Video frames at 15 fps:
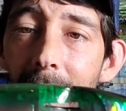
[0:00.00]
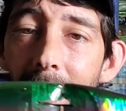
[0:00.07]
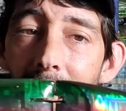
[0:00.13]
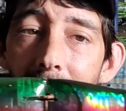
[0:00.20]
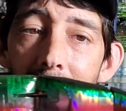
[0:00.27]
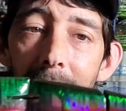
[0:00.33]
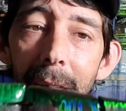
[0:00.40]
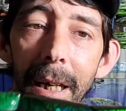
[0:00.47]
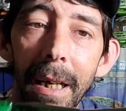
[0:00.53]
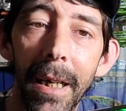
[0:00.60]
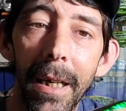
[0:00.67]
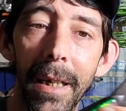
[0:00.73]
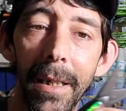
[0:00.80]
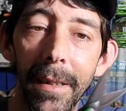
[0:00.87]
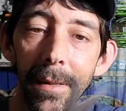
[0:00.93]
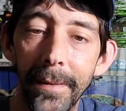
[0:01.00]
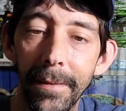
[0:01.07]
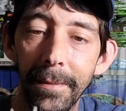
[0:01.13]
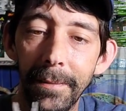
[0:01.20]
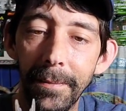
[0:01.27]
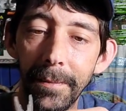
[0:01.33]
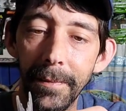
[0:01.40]
It's
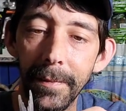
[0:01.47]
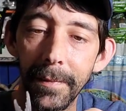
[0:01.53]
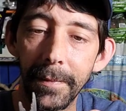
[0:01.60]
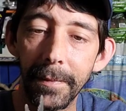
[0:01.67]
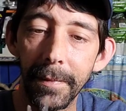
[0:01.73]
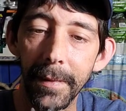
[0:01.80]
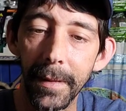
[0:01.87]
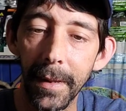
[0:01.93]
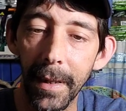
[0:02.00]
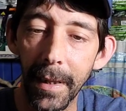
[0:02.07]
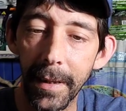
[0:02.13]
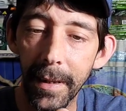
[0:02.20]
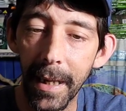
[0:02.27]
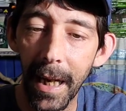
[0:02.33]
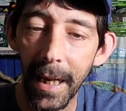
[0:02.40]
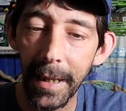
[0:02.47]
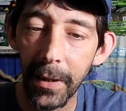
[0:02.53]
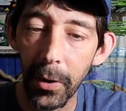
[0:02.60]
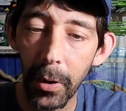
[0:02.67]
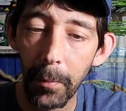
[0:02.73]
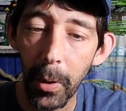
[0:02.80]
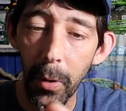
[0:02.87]
got the
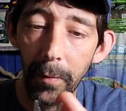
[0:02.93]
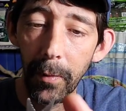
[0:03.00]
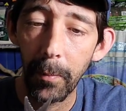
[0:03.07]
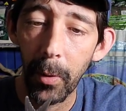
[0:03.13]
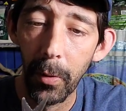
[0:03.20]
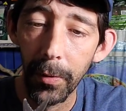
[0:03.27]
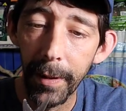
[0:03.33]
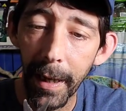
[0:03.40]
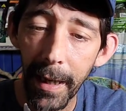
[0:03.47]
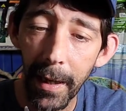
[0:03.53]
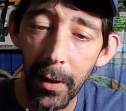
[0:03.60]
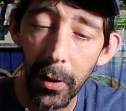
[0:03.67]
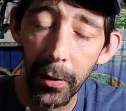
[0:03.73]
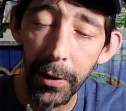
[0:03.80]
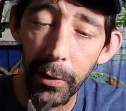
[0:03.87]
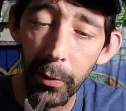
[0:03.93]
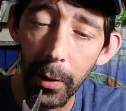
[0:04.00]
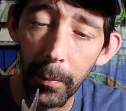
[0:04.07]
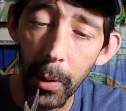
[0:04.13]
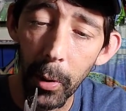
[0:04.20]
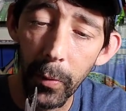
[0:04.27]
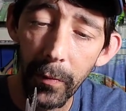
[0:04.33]
removable tail. You
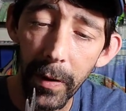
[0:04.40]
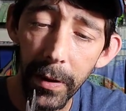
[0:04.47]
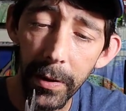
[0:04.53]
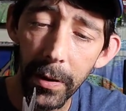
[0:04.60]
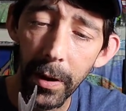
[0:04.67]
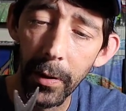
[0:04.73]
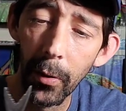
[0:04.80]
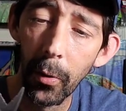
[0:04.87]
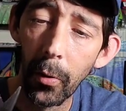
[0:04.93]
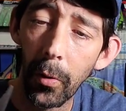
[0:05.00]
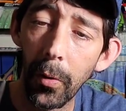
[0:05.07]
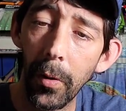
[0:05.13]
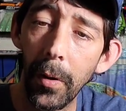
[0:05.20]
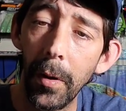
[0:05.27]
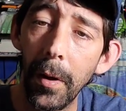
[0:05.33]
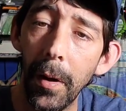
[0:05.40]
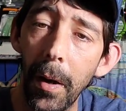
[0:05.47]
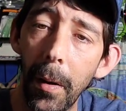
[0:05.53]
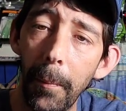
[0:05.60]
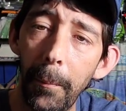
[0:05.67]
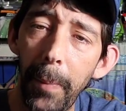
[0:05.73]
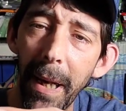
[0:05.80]
remove this little
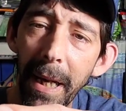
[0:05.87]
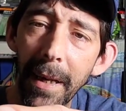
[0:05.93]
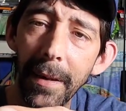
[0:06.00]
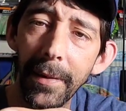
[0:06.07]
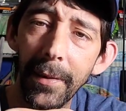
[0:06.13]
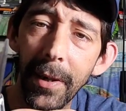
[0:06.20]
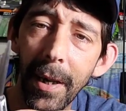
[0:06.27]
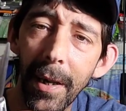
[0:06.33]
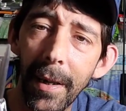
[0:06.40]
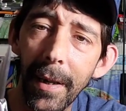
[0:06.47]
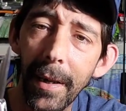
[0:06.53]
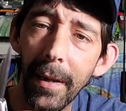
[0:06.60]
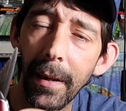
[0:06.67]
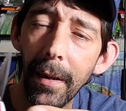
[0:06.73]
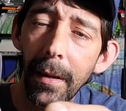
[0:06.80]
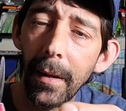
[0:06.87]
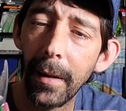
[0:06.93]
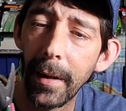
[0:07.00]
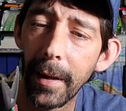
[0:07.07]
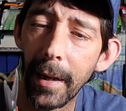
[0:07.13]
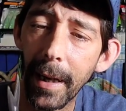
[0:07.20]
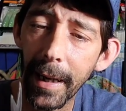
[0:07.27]
pin right here,
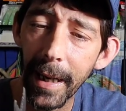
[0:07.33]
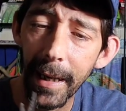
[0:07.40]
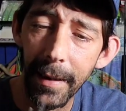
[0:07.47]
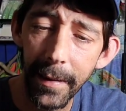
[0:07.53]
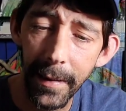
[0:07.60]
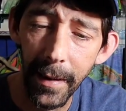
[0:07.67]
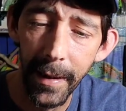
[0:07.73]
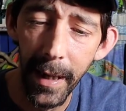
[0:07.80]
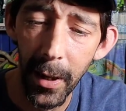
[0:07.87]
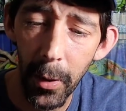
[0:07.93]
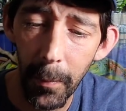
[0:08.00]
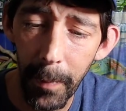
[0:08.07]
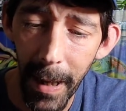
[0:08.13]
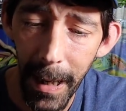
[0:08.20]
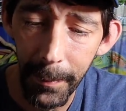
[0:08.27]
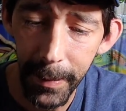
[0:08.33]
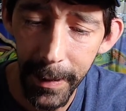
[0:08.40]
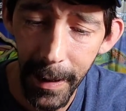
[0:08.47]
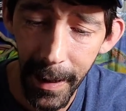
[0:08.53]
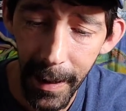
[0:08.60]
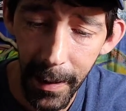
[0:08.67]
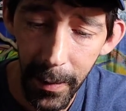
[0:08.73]
and I guess the tail pops
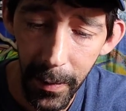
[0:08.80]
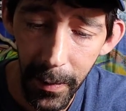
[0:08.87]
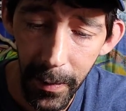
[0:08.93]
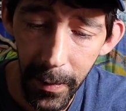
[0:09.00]
out.